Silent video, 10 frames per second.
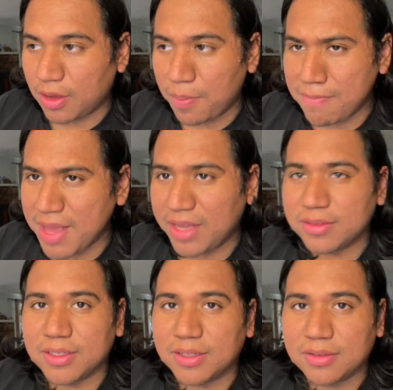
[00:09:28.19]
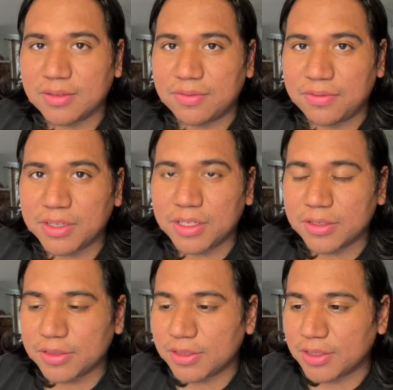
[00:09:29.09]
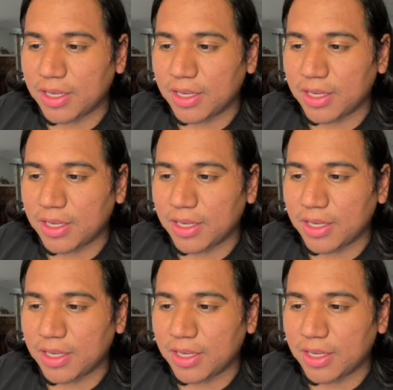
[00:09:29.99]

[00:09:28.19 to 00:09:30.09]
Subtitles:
amazing figures,